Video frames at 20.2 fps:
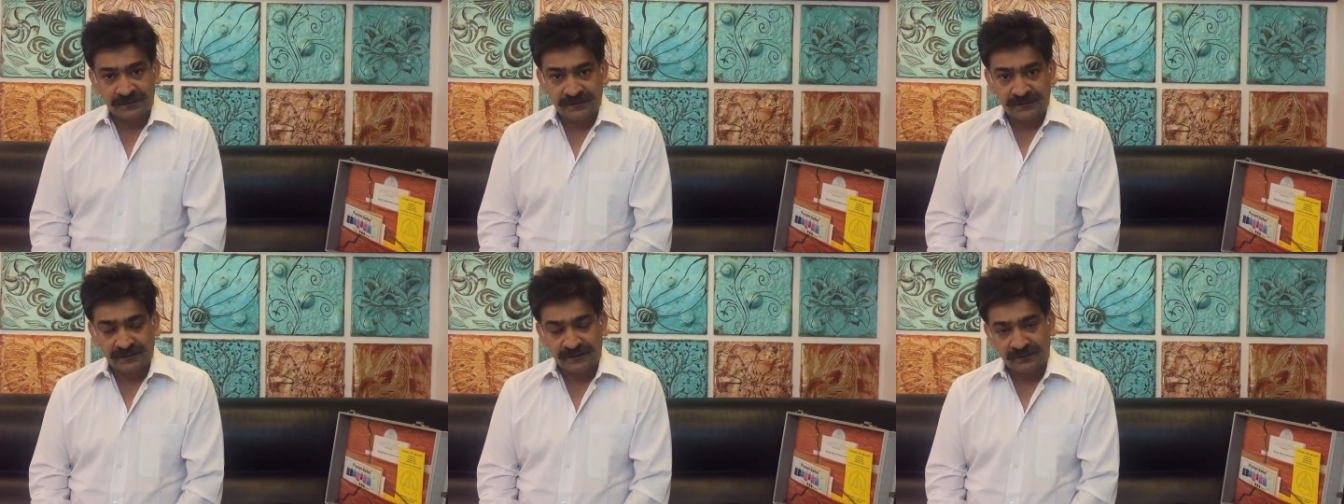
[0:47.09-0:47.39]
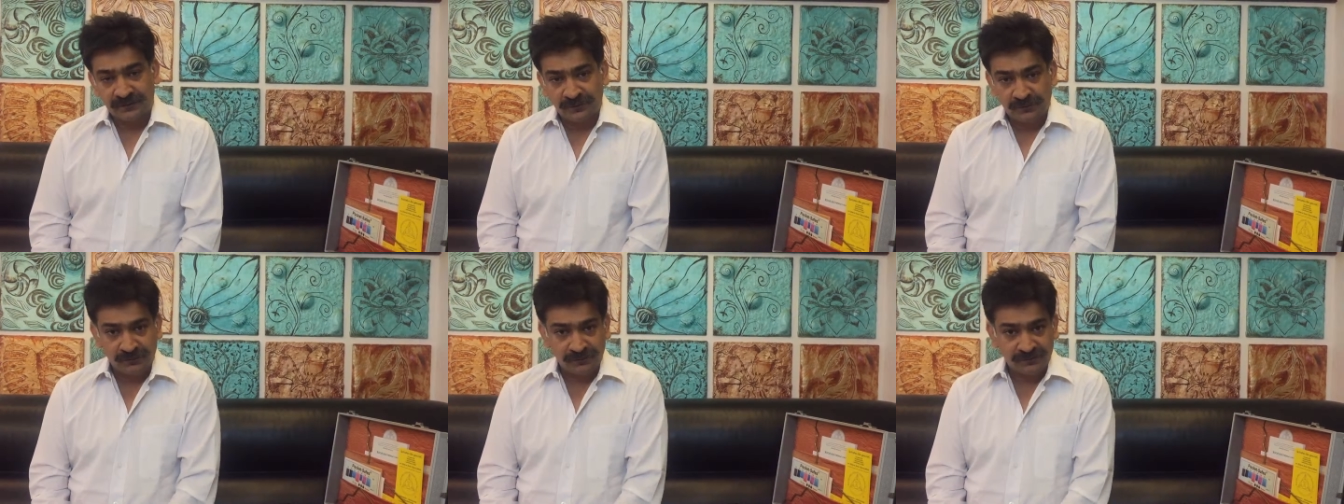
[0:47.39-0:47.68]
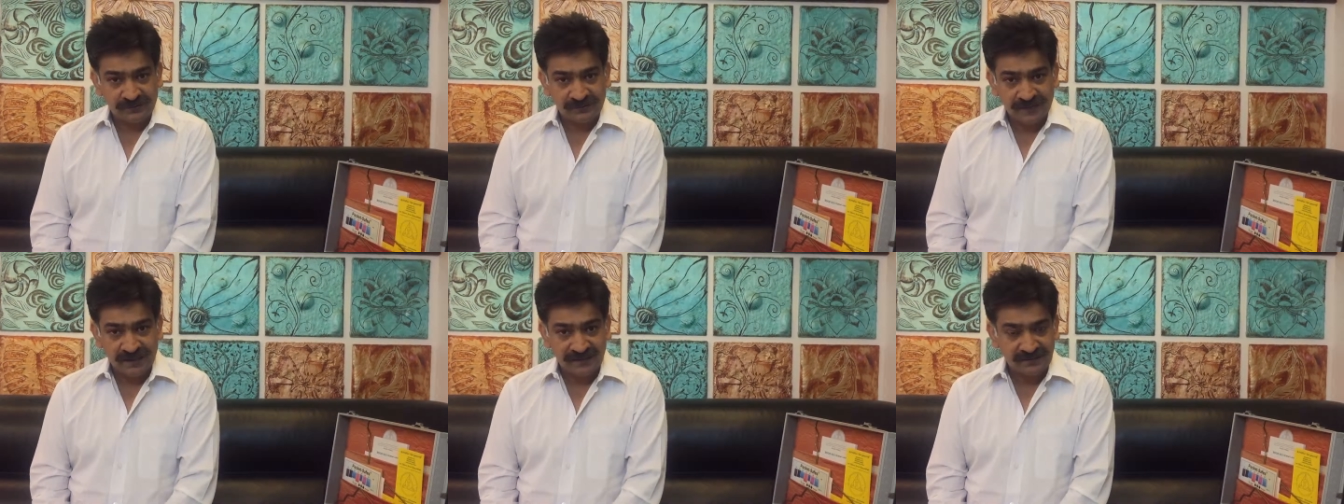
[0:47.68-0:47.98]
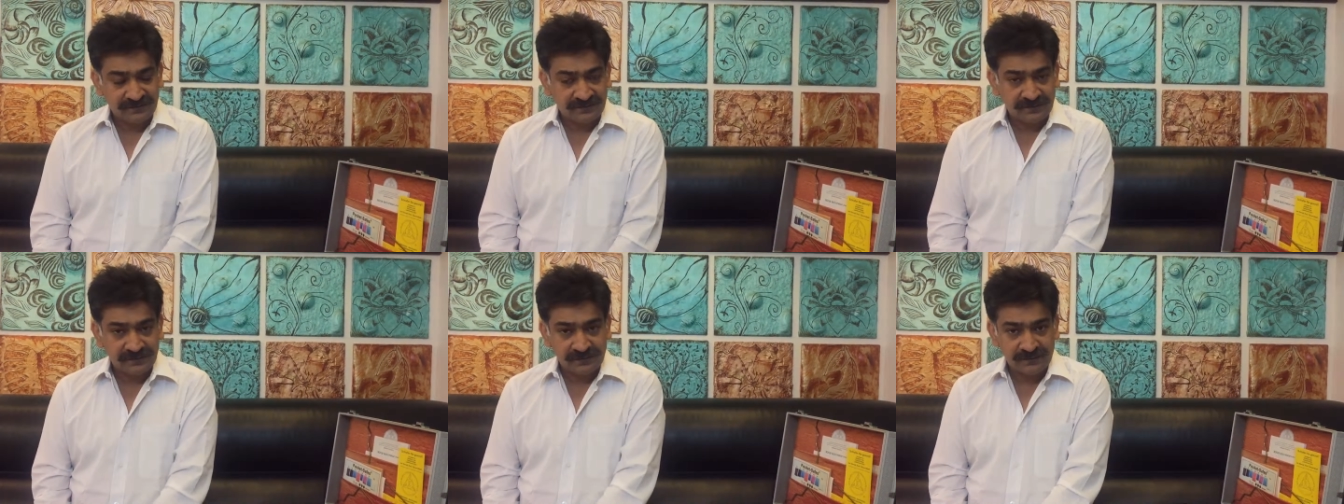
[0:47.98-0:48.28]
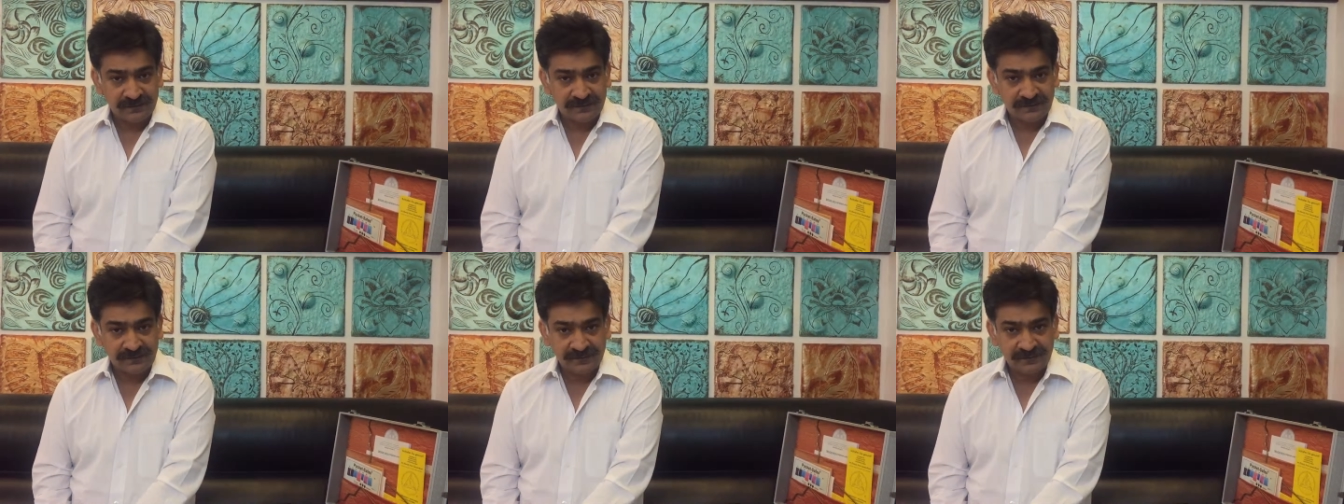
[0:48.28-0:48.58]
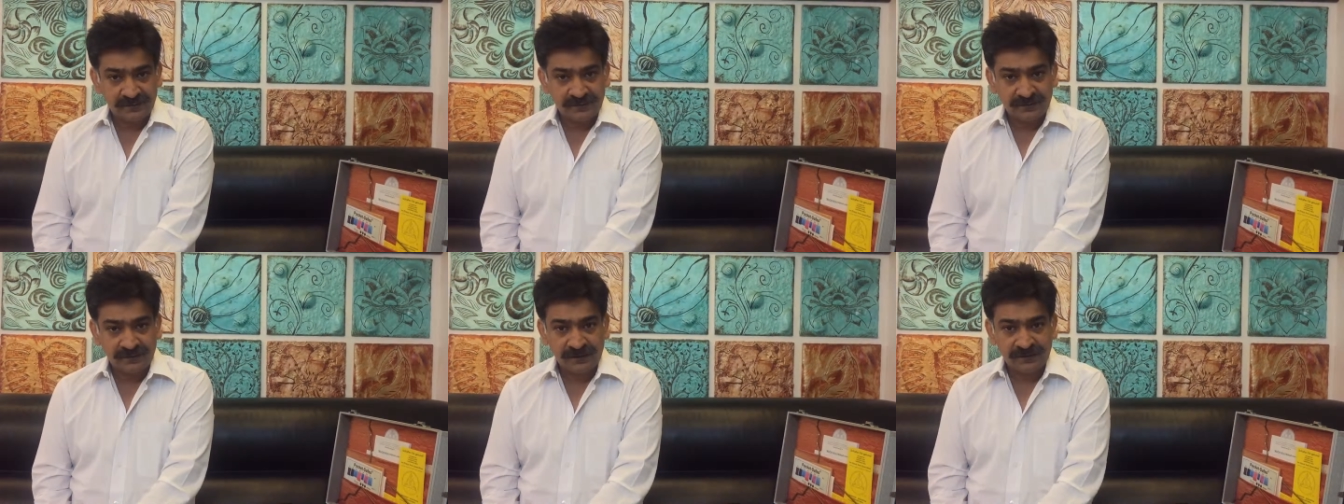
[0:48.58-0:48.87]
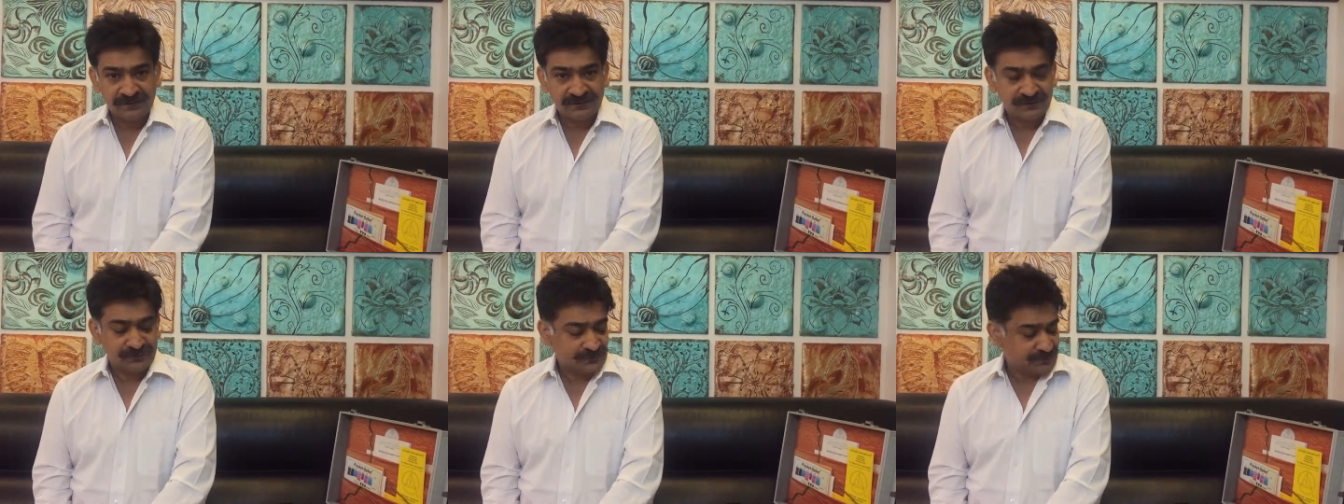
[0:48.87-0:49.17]
It can cause cancer. It is
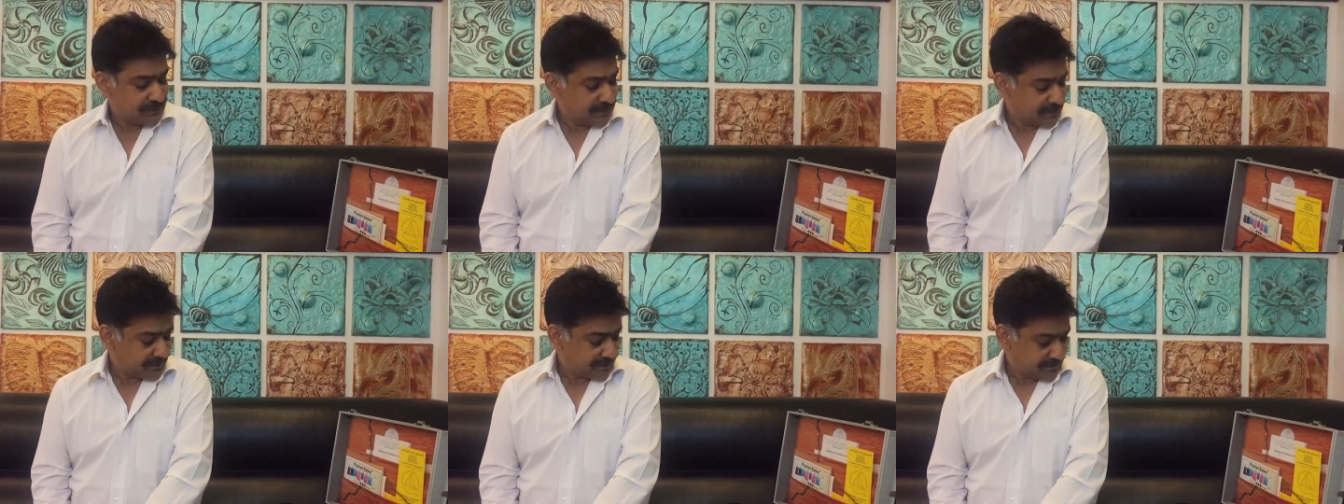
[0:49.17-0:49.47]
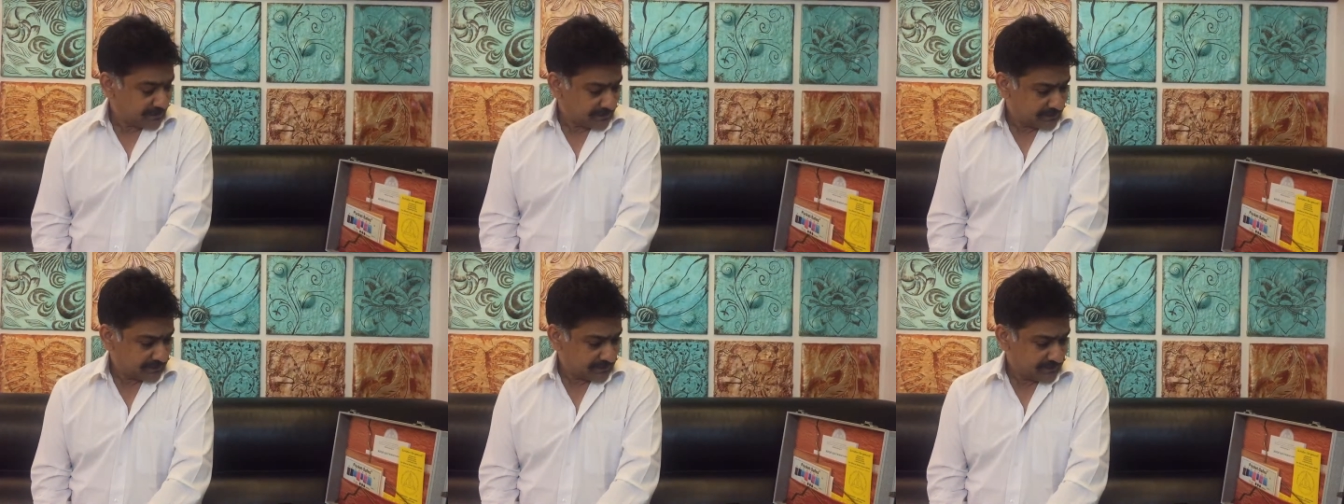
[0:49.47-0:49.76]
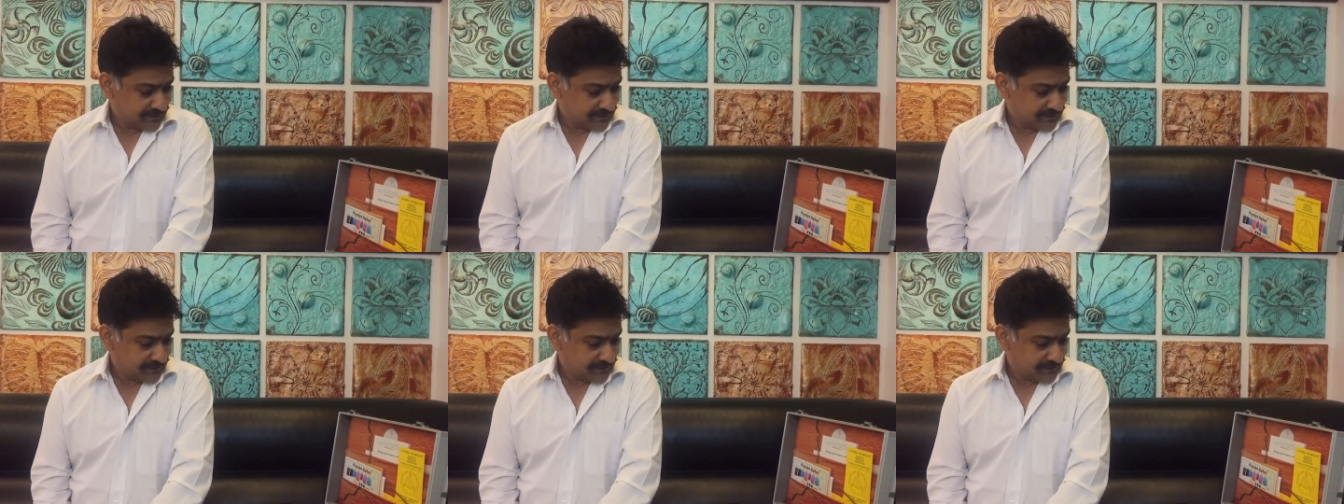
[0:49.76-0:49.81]
carcinogen.